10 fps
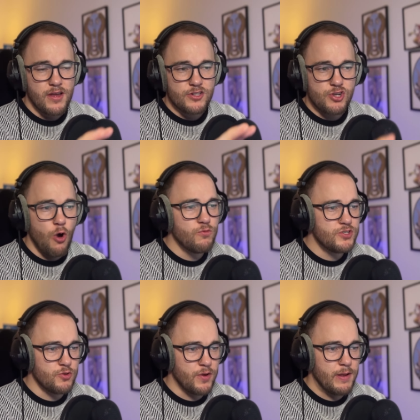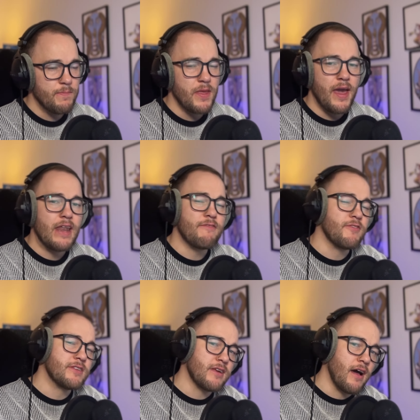tone to it. And if
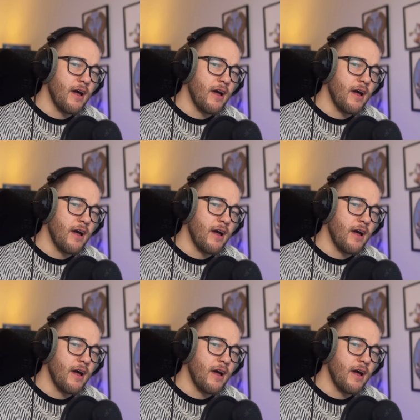it's a